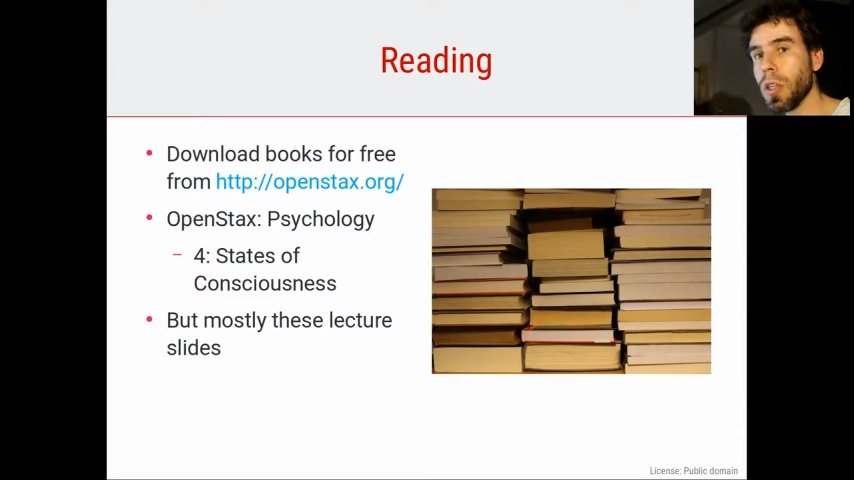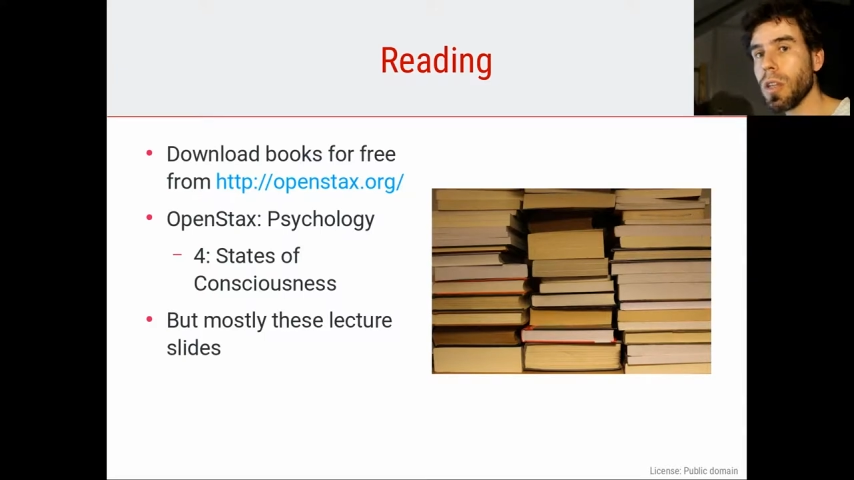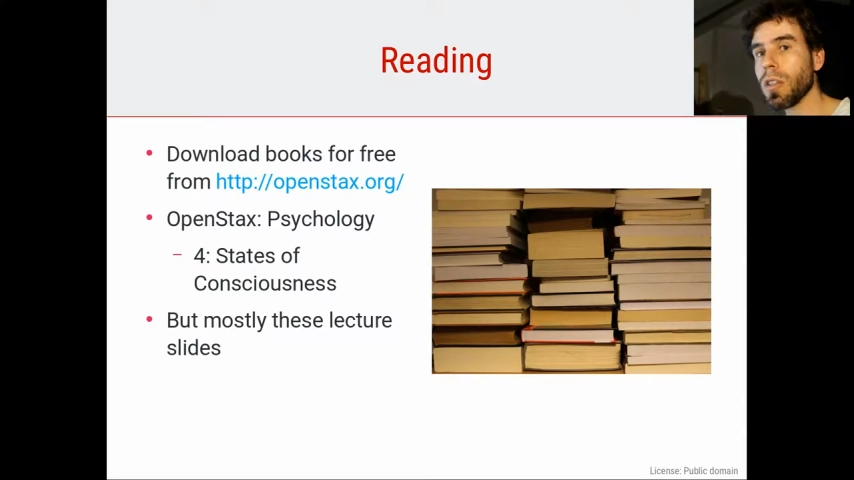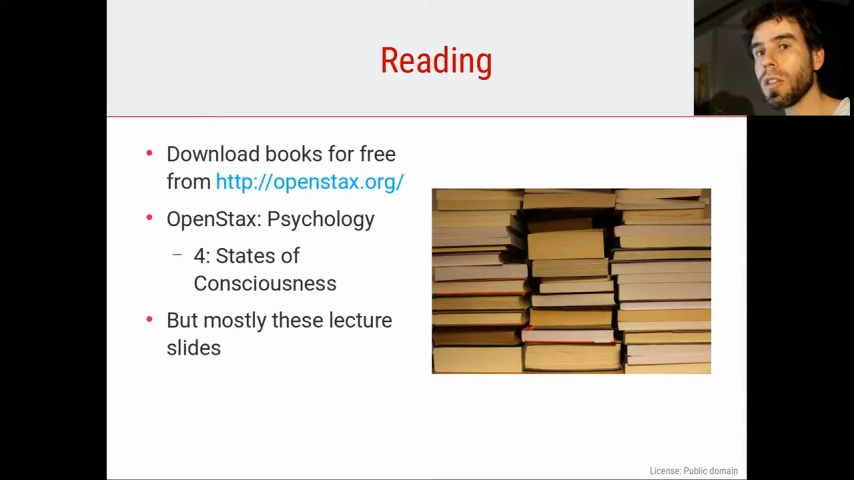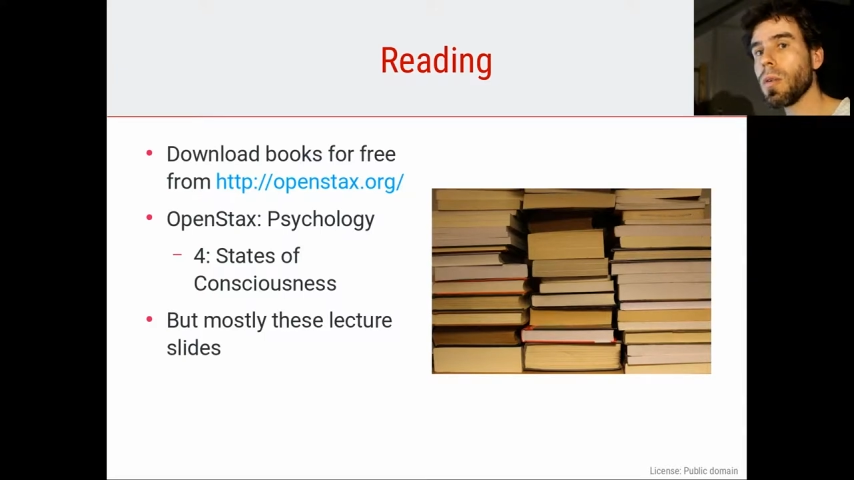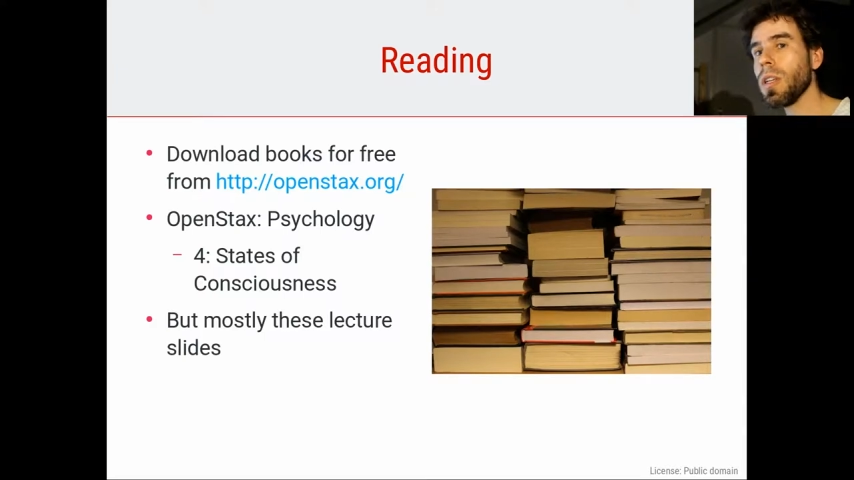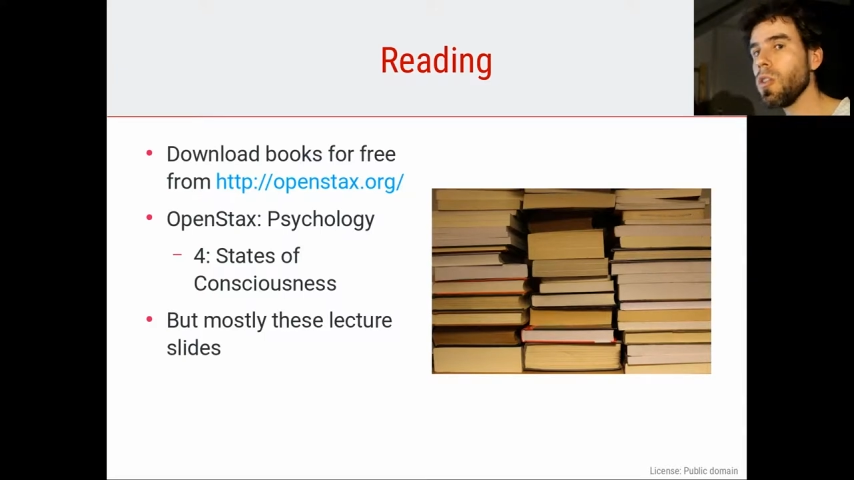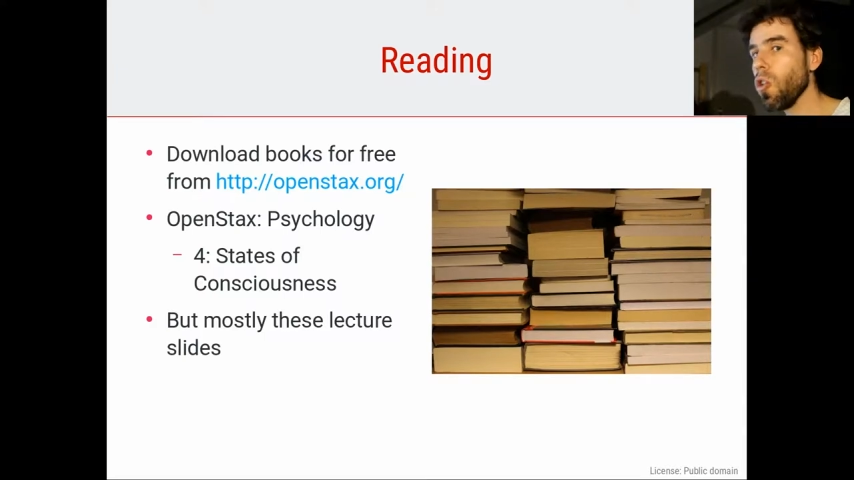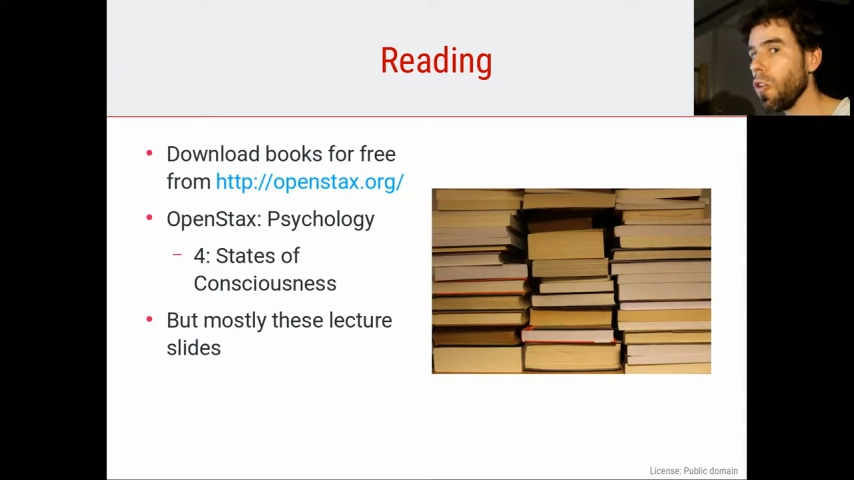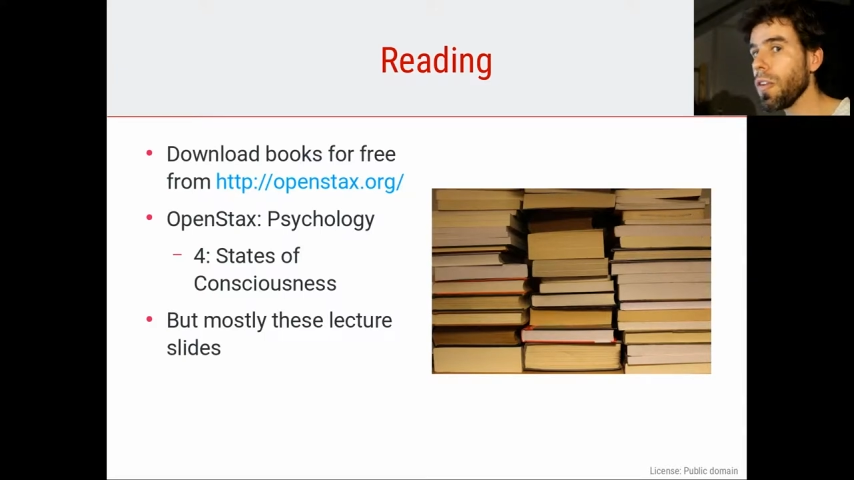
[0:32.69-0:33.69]
because there
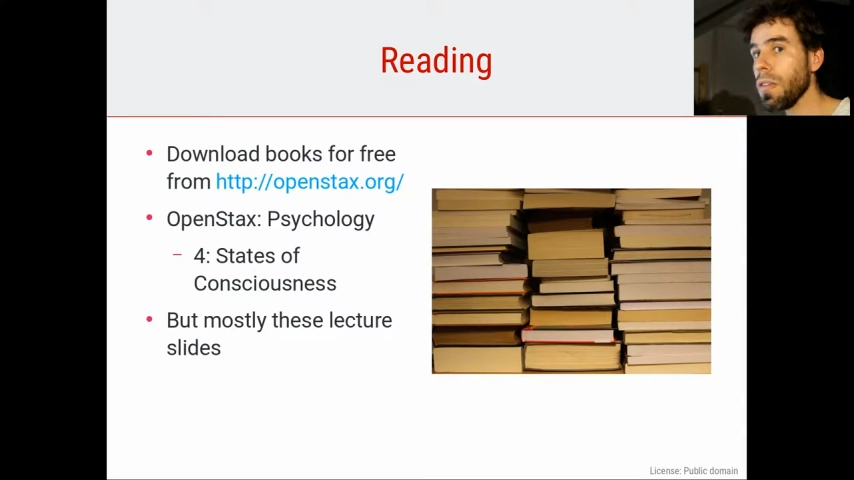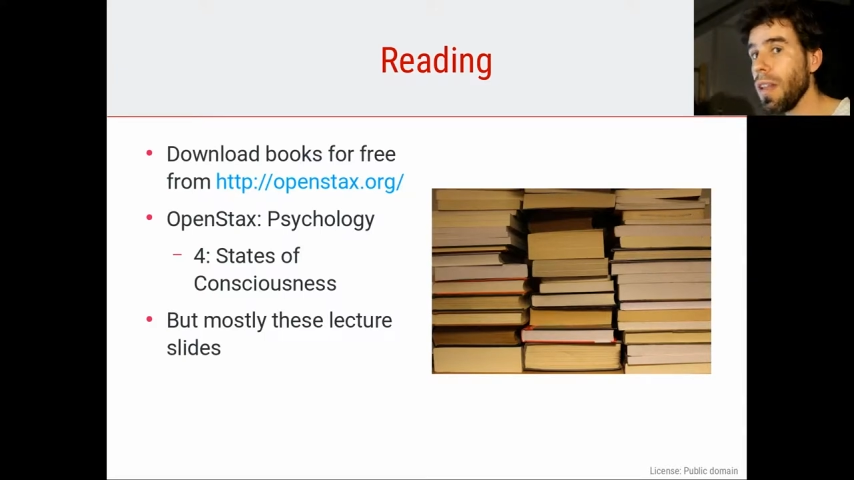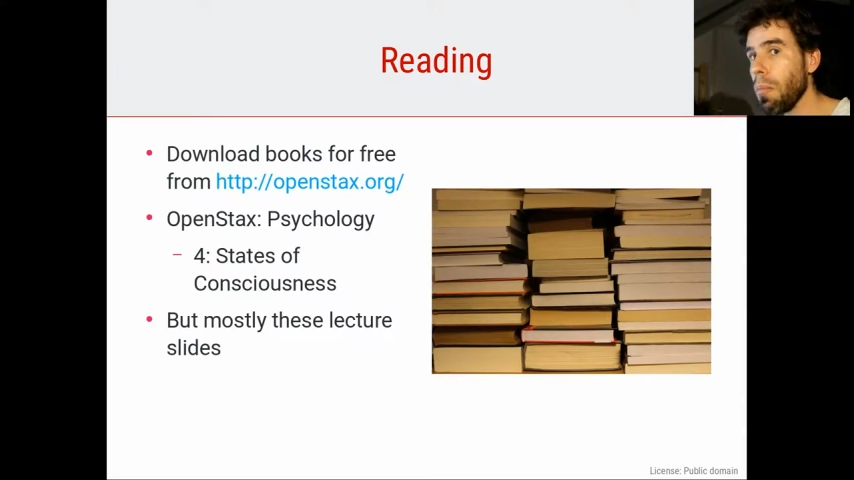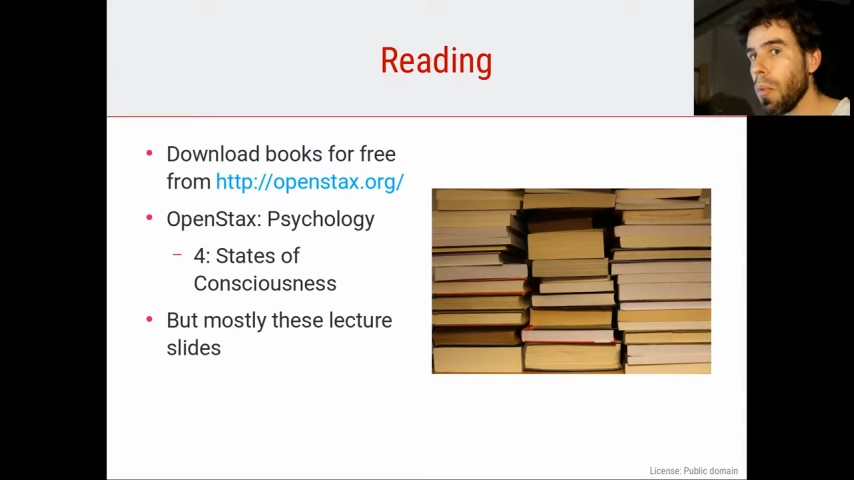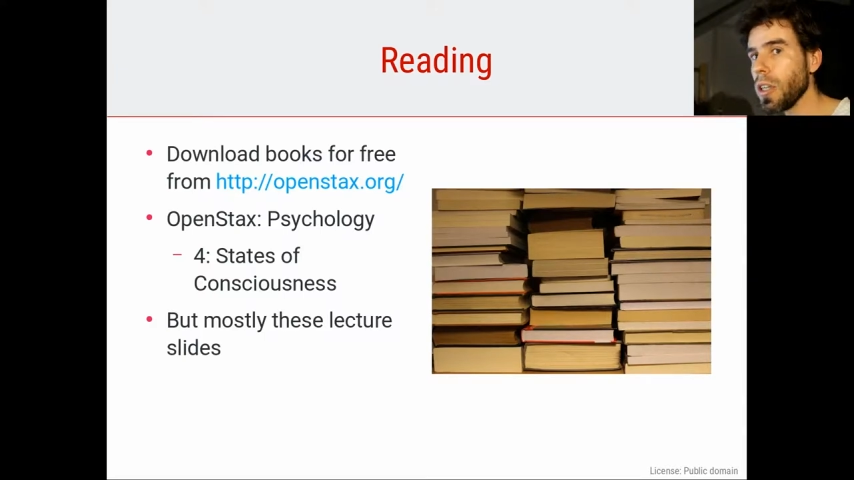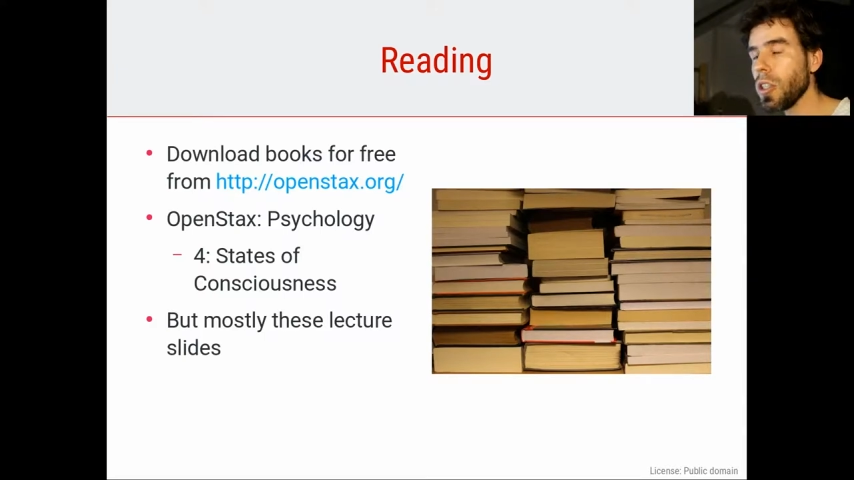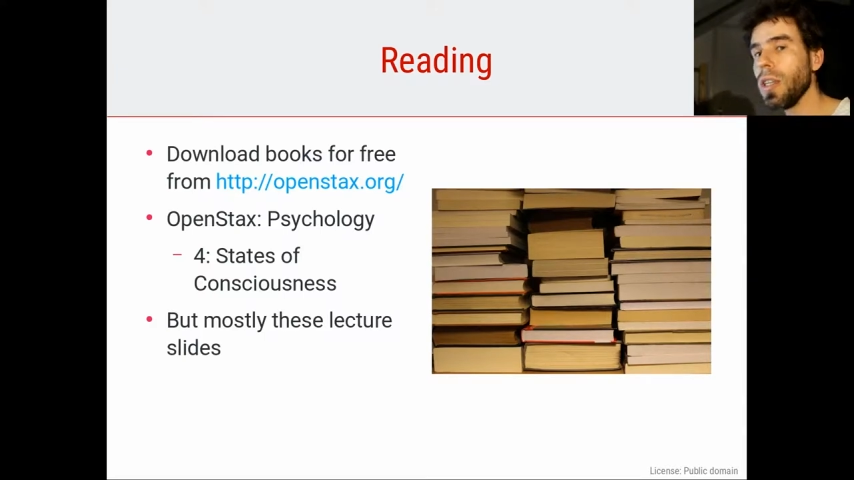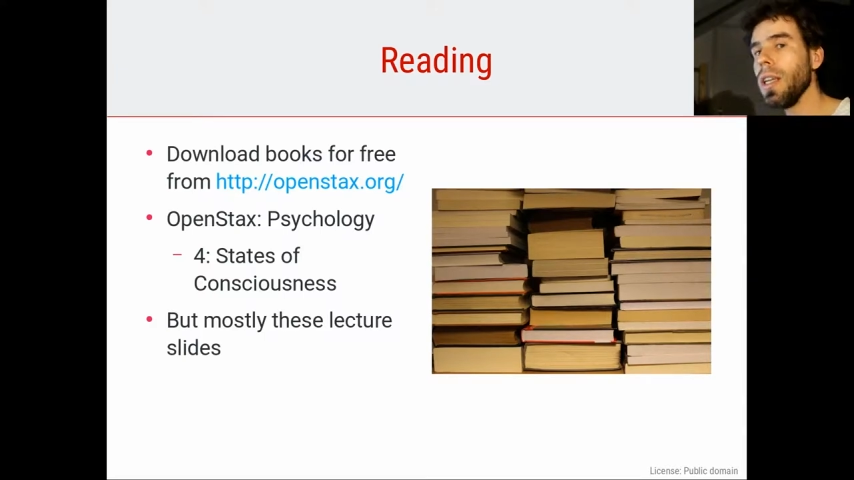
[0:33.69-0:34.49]
is not that much